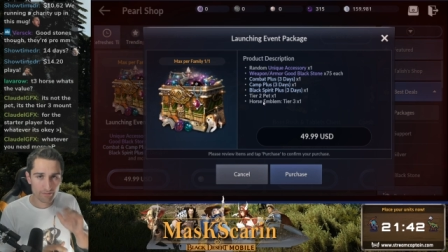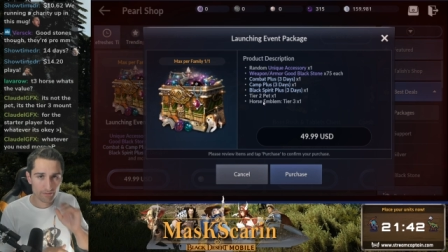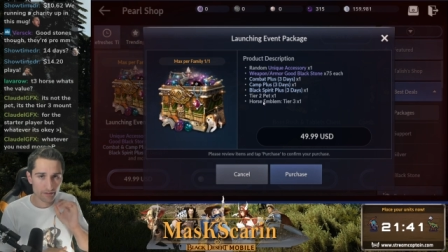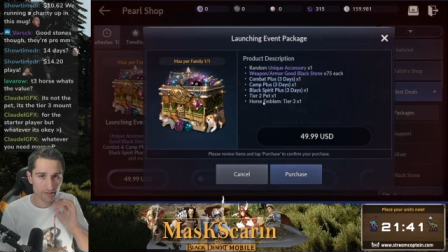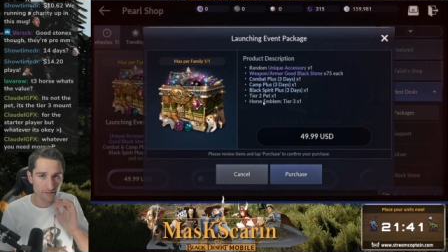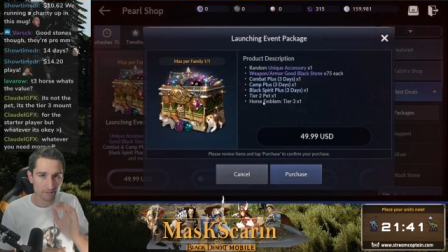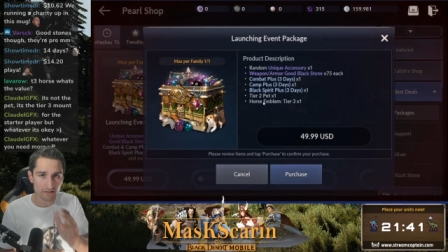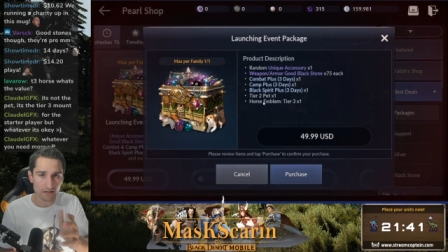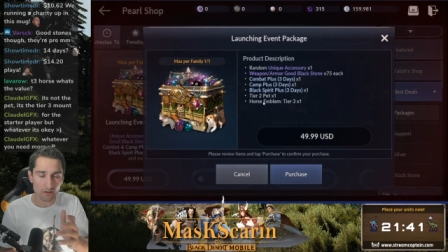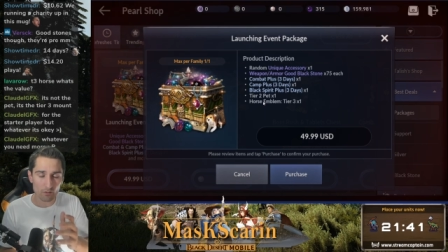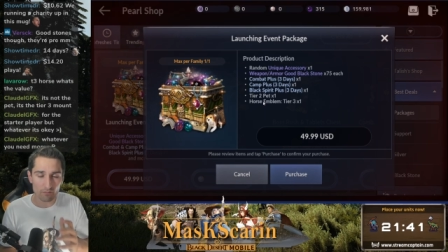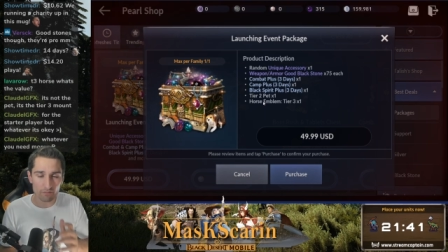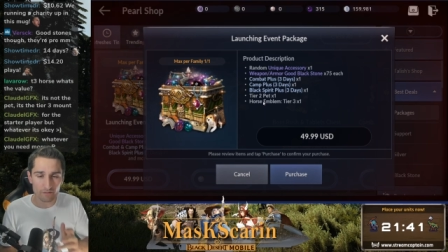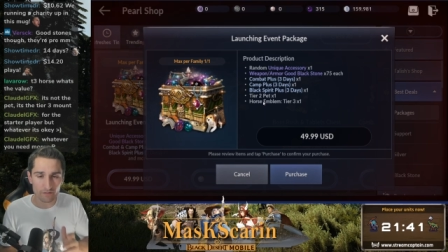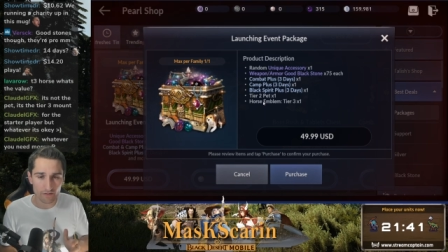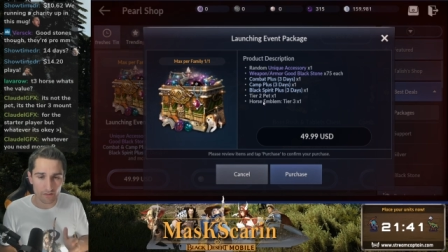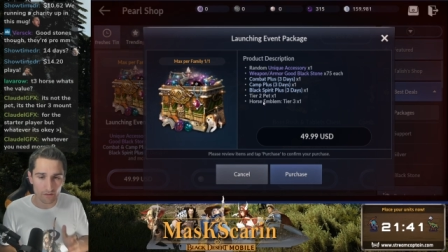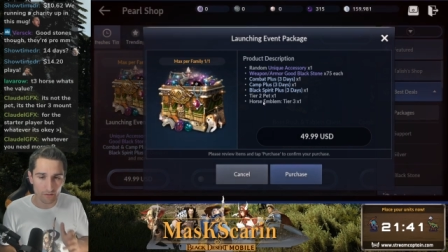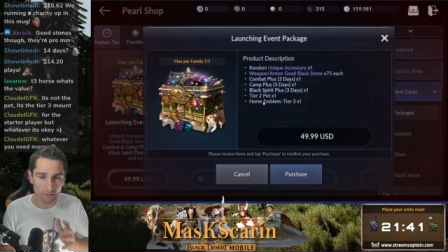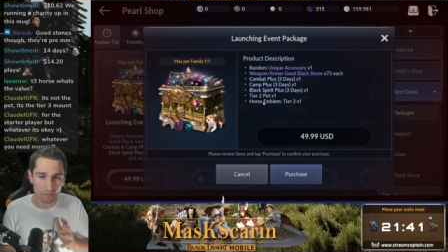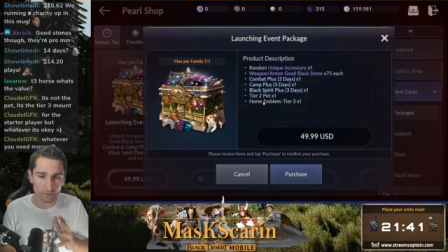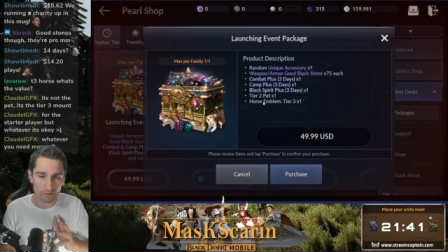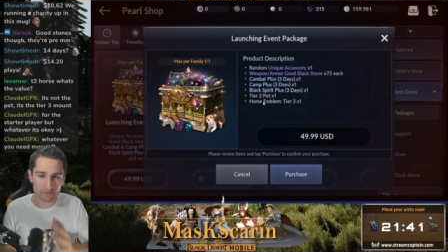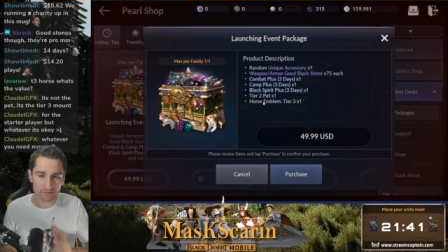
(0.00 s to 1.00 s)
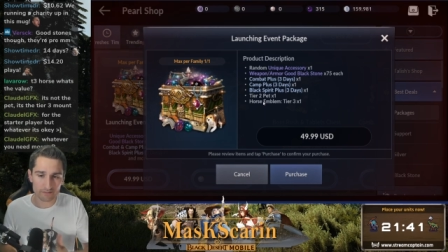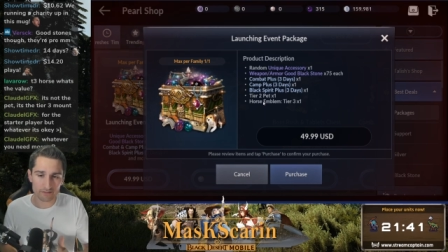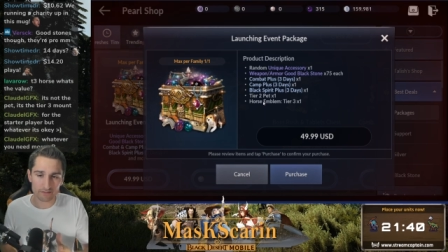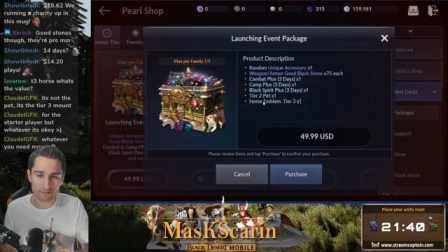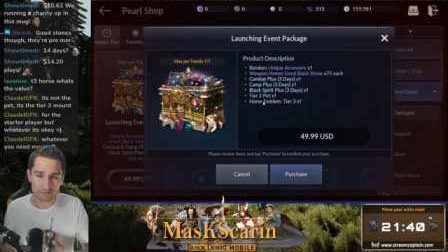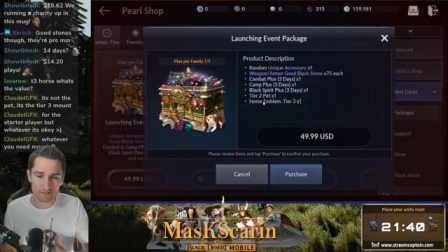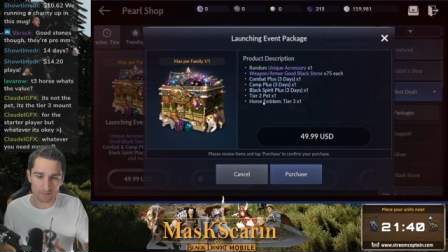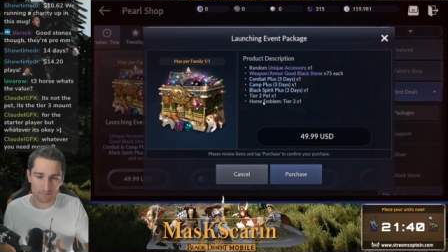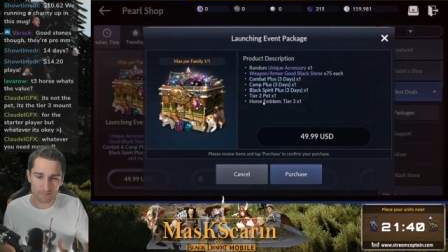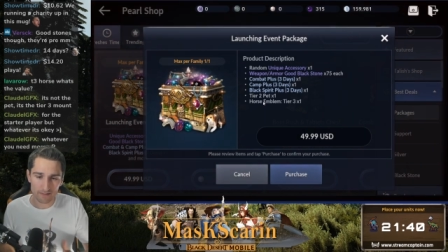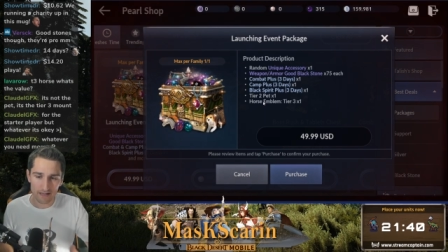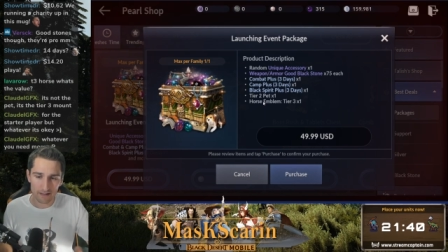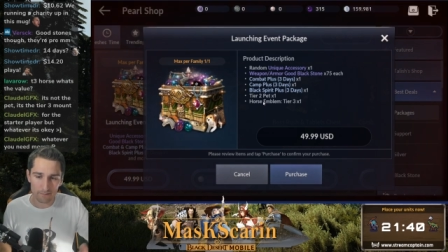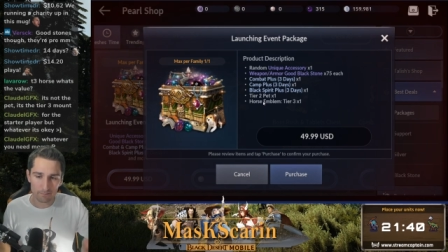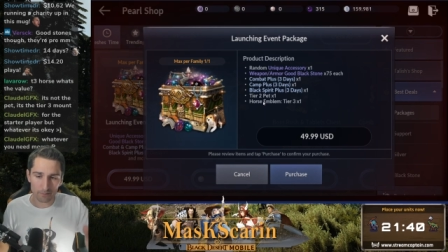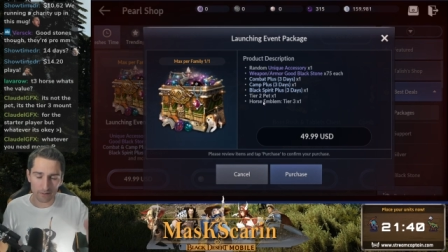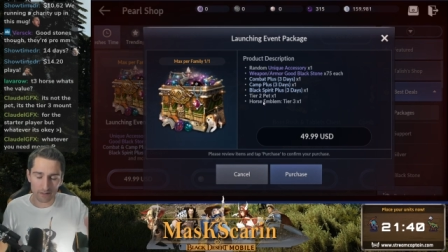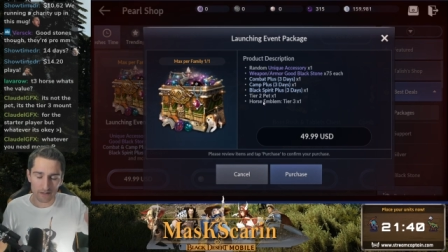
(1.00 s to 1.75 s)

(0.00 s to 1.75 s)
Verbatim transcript: haven't dove into the horse system yet,